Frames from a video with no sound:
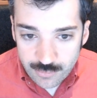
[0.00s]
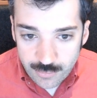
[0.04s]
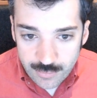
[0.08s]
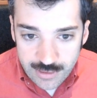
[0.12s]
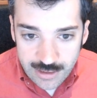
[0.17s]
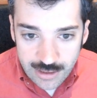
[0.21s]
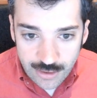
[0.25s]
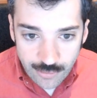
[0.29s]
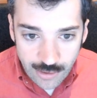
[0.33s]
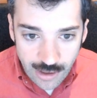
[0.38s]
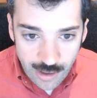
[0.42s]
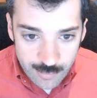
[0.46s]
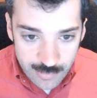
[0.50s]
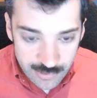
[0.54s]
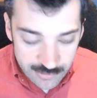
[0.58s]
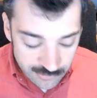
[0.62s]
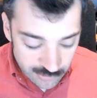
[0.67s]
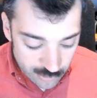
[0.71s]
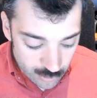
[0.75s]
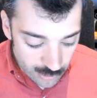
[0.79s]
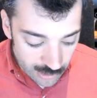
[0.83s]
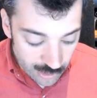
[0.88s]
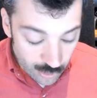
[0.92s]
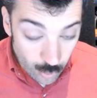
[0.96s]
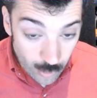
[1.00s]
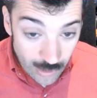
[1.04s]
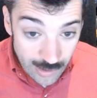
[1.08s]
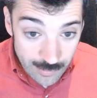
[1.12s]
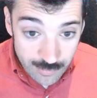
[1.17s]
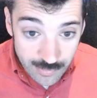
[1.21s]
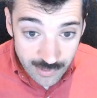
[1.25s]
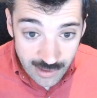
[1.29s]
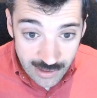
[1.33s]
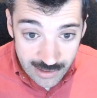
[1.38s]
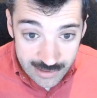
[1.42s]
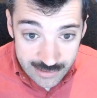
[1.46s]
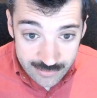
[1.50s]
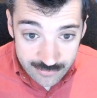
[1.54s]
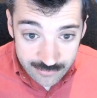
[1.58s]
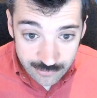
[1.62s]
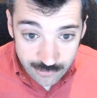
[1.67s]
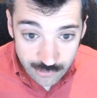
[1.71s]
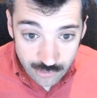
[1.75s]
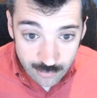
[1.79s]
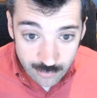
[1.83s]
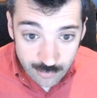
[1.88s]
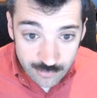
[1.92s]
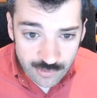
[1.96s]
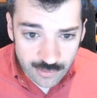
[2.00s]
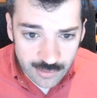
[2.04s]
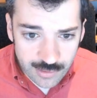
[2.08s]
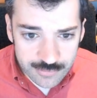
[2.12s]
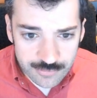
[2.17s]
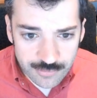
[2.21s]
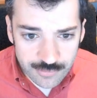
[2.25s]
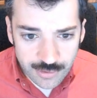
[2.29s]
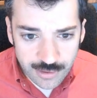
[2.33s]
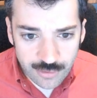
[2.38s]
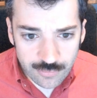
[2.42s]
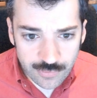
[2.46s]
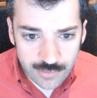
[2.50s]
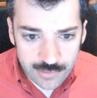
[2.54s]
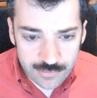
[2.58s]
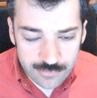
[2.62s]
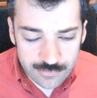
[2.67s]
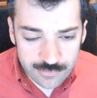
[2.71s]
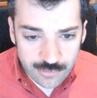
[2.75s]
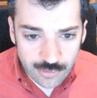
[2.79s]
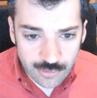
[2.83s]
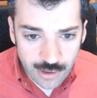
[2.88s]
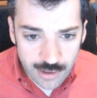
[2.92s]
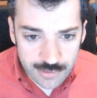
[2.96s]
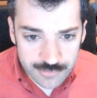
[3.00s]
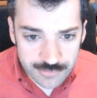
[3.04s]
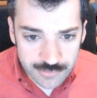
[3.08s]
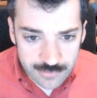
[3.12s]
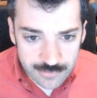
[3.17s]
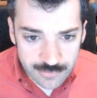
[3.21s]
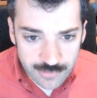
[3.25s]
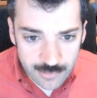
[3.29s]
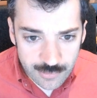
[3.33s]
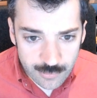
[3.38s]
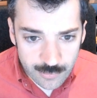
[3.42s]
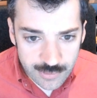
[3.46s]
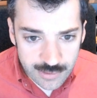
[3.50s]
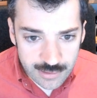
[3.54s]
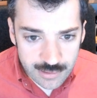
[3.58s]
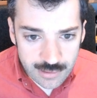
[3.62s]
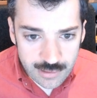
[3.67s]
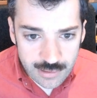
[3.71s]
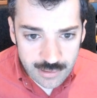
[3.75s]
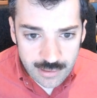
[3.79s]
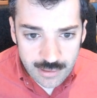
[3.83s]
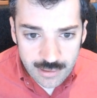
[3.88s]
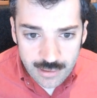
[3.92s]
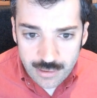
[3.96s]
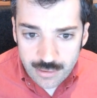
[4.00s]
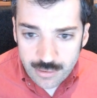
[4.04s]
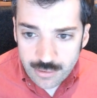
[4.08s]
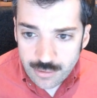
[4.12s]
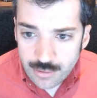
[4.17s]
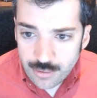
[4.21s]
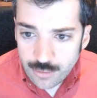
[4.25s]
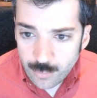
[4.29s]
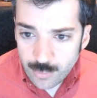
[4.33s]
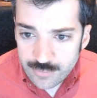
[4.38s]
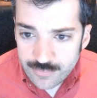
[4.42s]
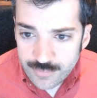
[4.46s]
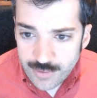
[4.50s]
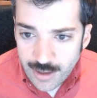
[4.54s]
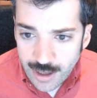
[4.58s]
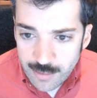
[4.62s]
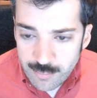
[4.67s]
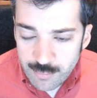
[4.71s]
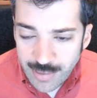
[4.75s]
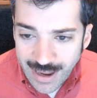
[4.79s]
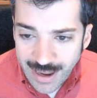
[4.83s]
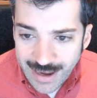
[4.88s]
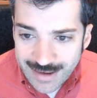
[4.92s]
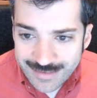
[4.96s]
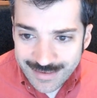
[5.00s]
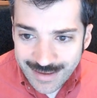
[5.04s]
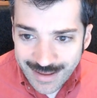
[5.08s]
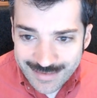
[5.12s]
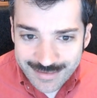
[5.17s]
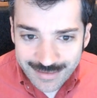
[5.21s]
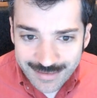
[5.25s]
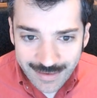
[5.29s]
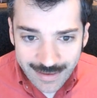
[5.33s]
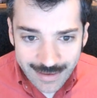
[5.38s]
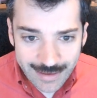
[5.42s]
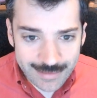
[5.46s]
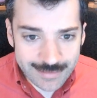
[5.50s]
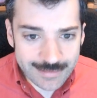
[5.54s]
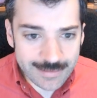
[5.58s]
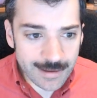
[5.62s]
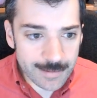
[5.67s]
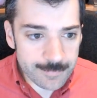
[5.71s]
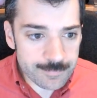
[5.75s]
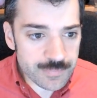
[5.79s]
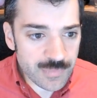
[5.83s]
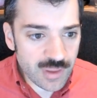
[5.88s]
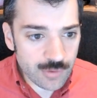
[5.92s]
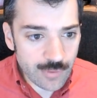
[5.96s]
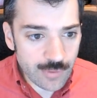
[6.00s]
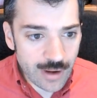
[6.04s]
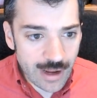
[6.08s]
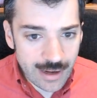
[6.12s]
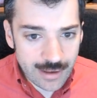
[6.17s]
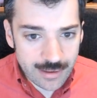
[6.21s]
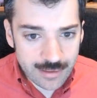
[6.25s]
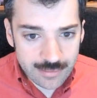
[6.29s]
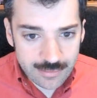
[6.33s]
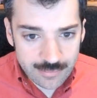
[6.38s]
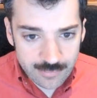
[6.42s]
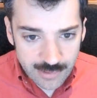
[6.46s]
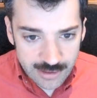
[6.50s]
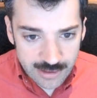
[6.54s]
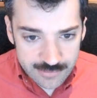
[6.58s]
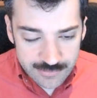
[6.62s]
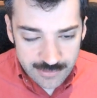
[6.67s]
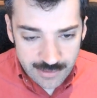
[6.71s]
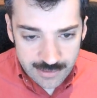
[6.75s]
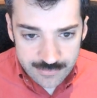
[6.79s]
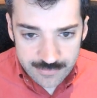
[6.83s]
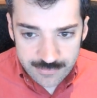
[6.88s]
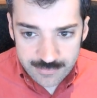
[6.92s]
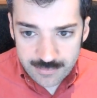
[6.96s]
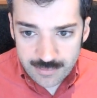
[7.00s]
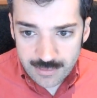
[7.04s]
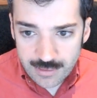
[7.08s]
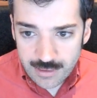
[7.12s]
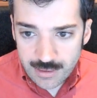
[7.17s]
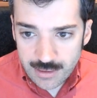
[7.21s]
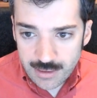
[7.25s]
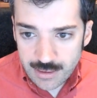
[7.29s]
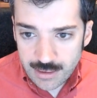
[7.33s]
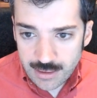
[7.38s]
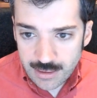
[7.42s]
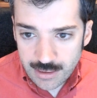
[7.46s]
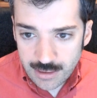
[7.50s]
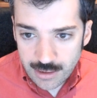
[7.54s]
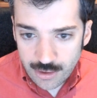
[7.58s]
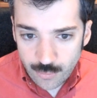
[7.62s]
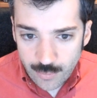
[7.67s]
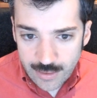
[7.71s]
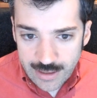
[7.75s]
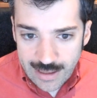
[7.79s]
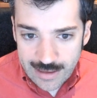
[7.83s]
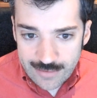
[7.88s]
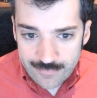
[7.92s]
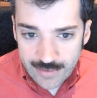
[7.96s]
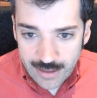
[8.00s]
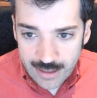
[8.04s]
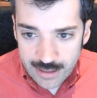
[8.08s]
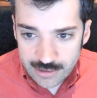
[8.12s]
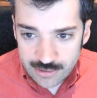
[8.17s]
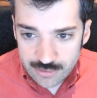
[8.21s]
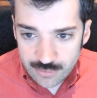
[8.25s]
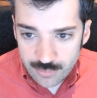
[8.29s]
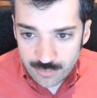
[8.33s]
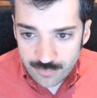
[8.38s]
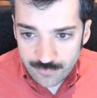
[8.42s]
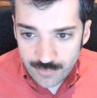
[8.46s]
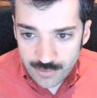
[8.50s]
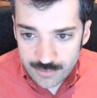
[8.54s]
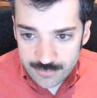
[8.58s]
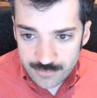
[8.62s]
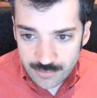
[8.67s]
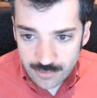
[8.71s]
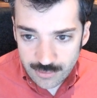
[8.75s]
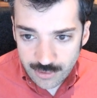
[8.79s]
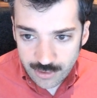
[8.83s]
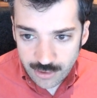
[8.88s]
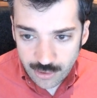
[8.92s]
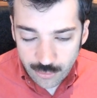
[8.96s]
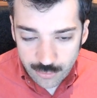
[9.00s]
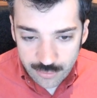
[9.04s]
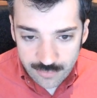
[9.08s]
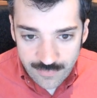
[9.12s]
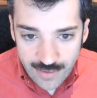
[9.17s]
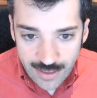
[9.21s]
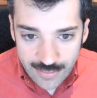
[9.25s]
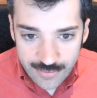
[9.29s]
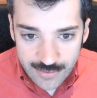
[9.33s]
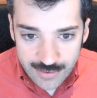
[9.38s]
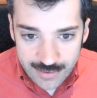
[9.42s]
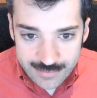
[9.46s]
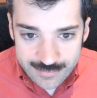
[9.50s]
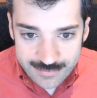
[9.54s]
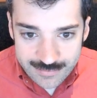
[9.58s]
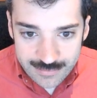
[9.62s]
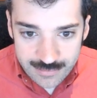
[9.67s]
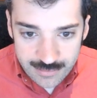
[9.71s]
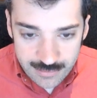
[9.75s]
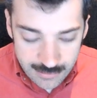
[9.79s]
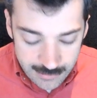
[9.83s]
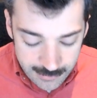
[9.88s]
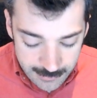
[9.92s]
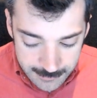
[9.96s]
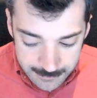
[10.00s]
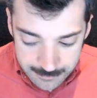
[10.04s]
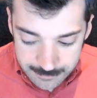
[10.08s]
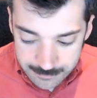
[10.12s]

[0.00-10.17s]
To gear up is to equip, I assume. So let's look at these crosses that we We've got Baghdad's land, yeah, Iraq, that makes sense. Here we have a universal code of ethics.